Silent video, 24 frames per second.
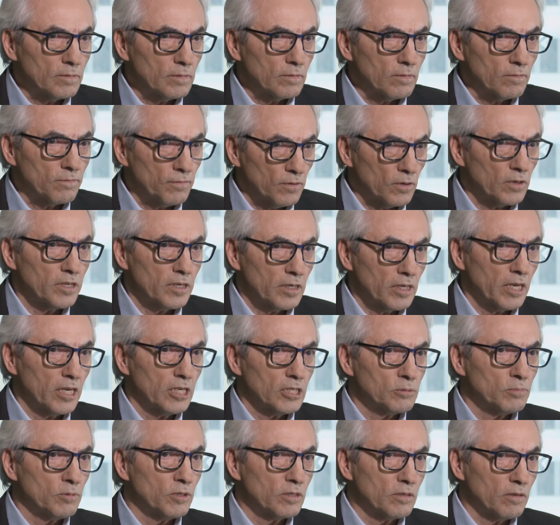the full
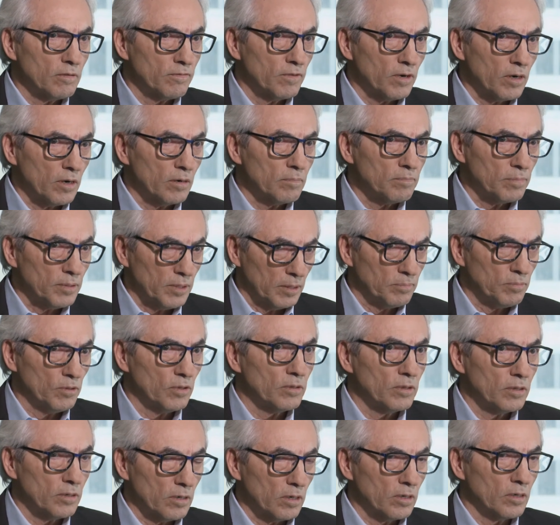engagement of our
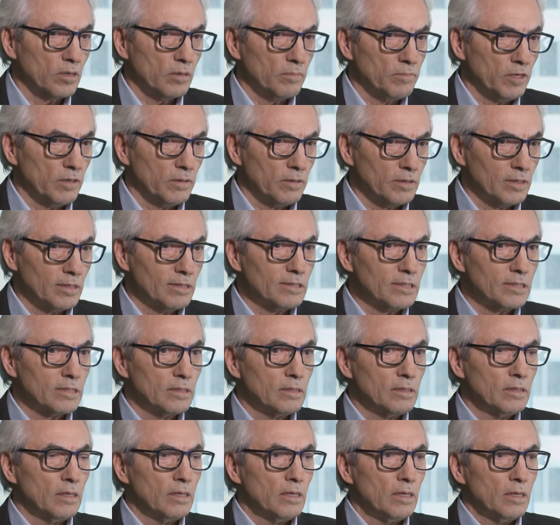people in our communities,
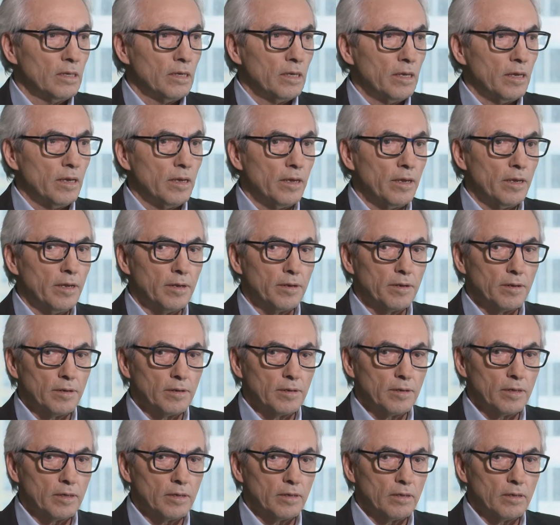
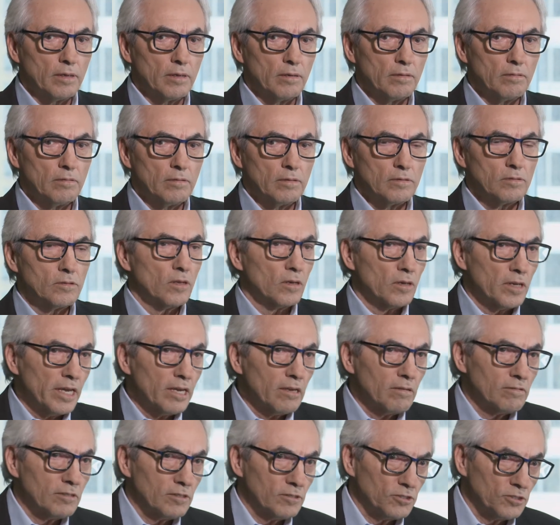and uh, the
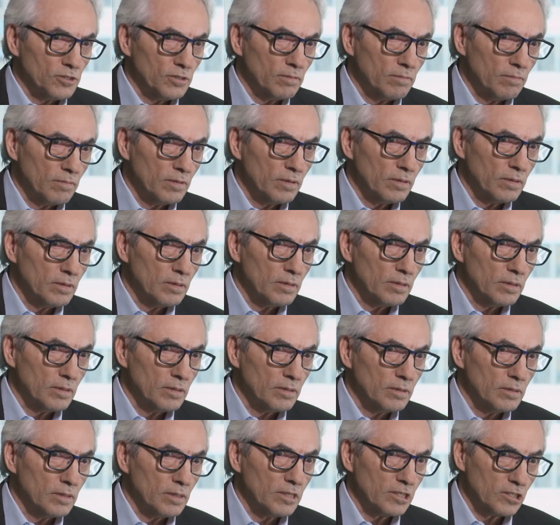language,
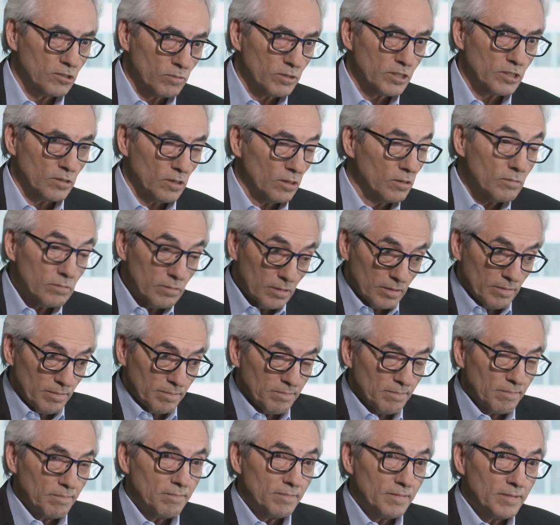as a result,
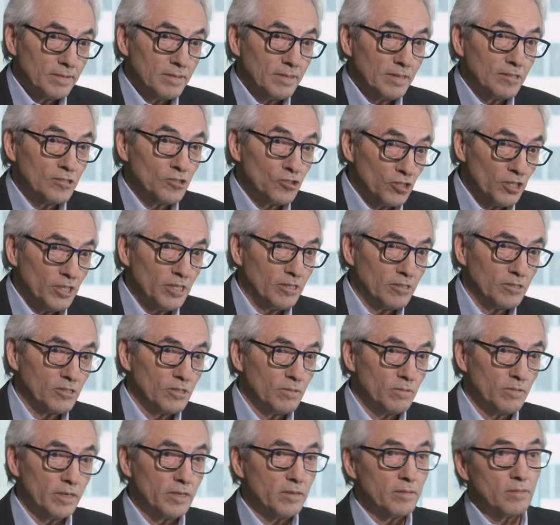has
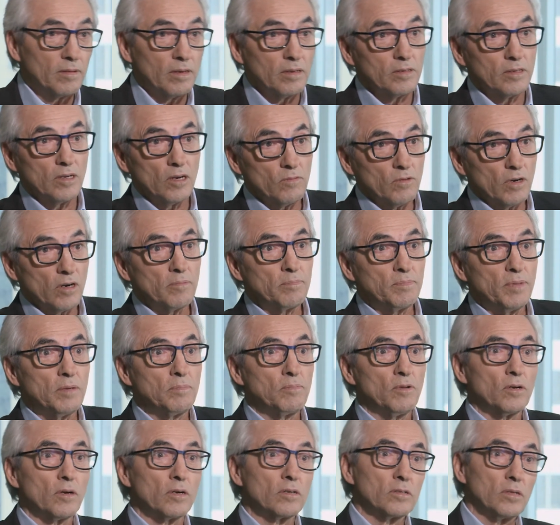changed. Right? Now our
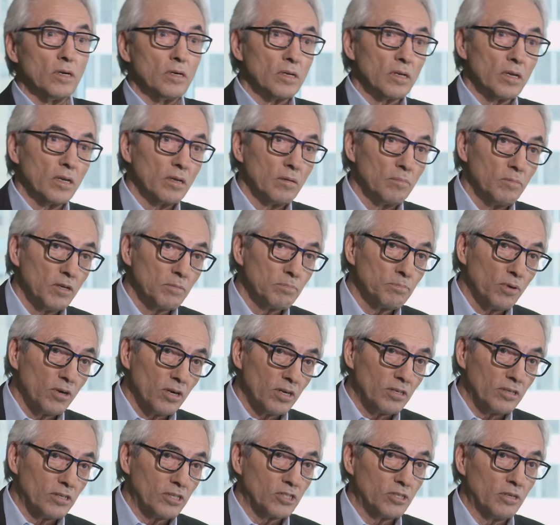people are talking about
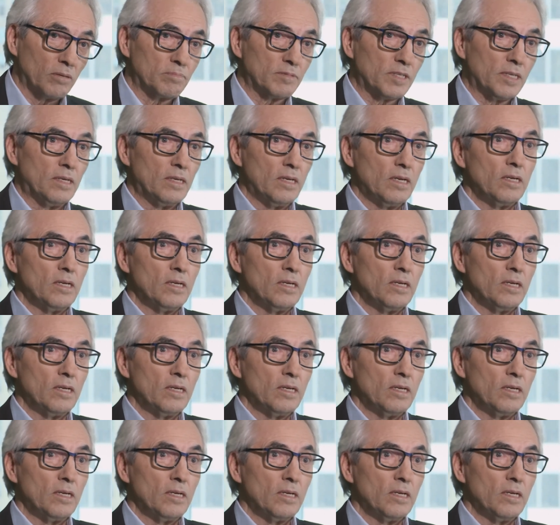partnerships,